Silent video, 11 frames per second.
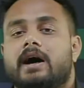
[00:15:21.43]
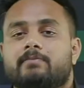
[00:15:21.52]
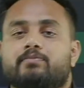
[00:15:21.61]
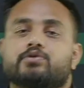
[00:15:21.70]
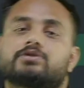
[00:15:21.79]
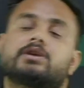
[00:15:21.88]
I
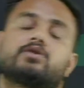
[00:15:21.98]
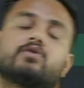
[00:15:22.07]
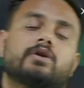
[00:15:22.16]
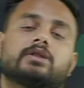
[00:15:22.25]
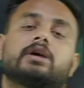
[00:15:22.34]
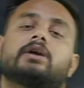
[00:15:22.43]
pushed it
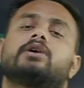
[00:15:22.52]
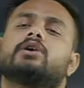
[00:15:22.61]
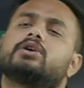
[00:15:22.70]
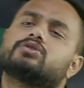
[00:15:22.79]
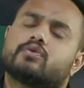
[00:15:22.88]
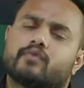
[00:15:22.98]
over there,
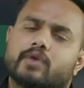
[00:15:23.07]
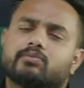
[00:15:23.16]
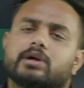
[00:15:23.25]
so from